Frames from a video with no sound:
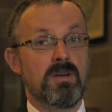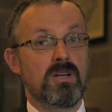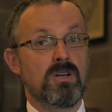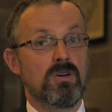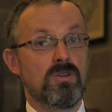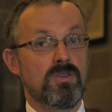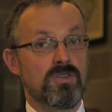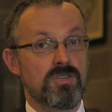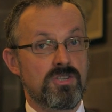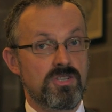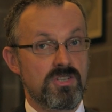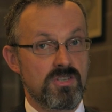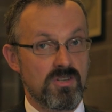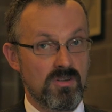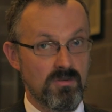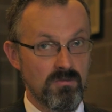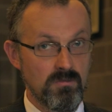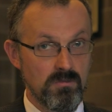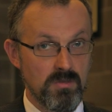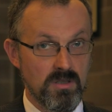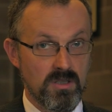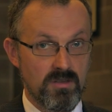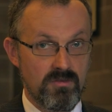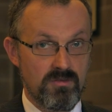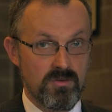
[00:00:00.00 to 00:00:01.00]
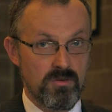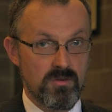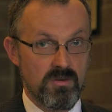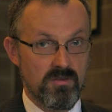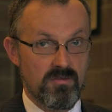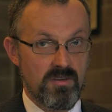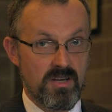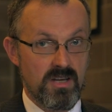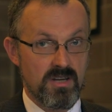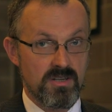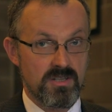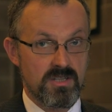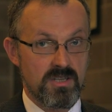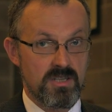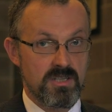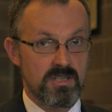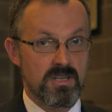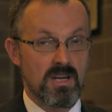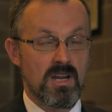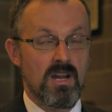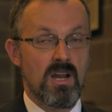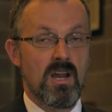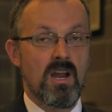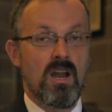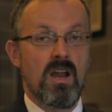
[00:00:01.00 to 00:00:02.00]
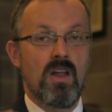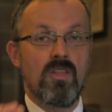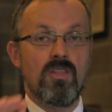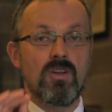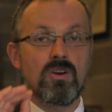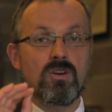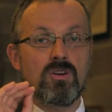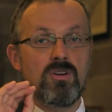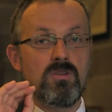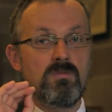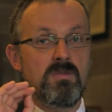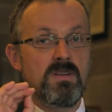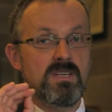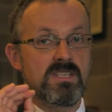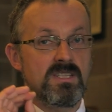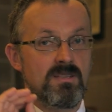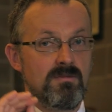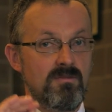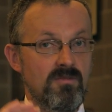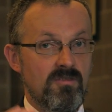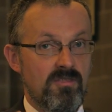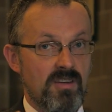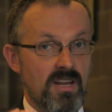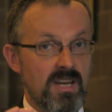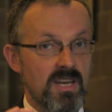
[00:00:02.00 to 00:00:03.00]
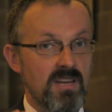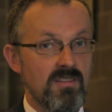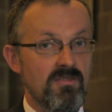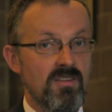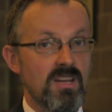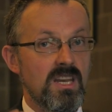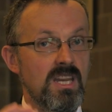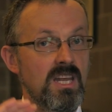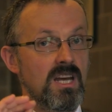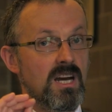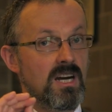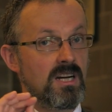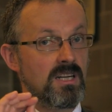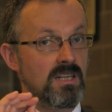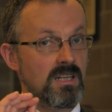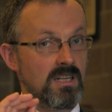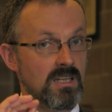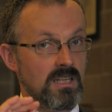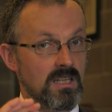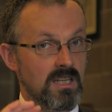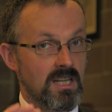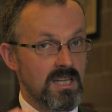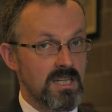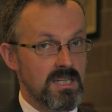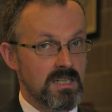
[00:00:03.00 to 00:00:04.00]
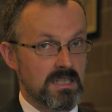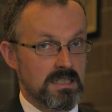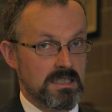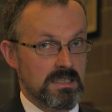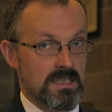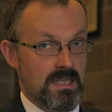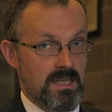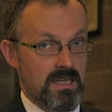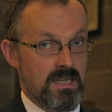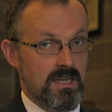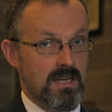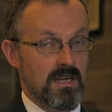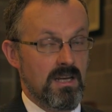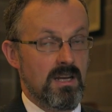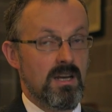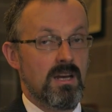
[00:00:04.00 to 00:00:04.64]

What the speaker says: big ensemble of universes, there could be some very, very unlikely,